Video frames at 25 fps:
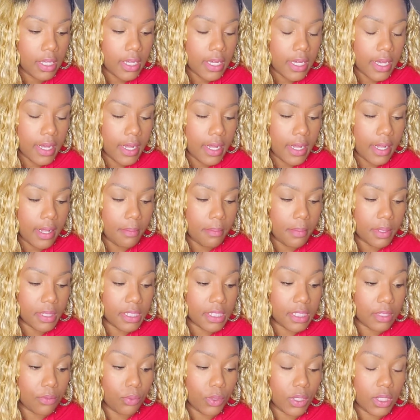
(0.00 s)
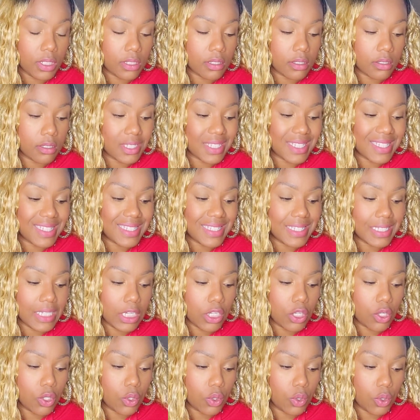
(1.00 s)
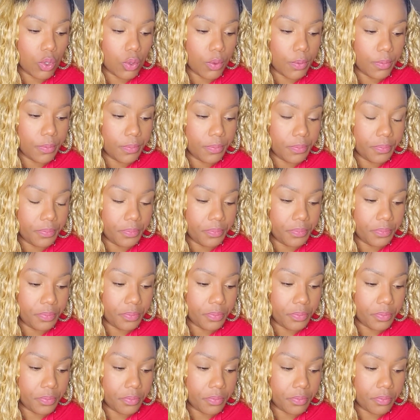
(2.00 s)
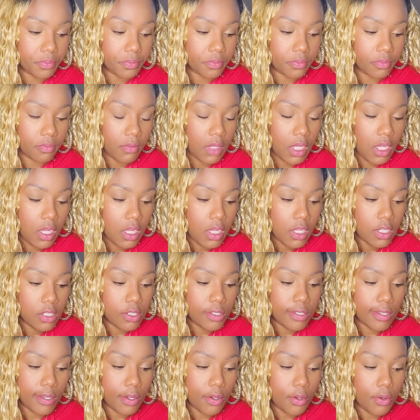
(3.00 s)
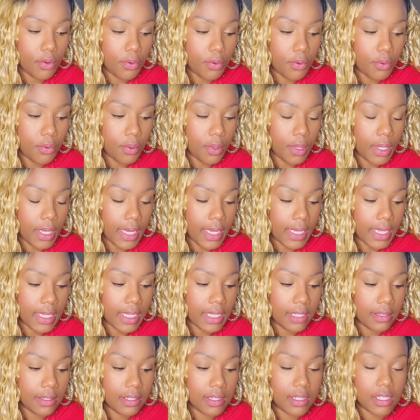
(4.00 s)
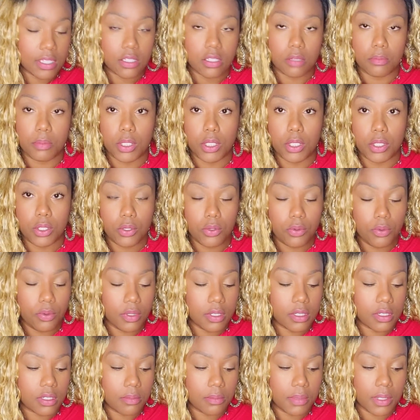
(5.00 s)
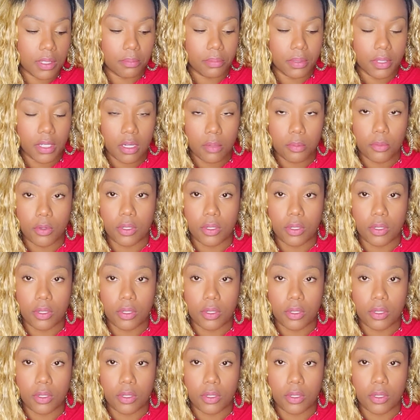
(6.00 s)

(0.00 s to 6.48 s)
But someone is single. So I get that this could be you. This could be the player. More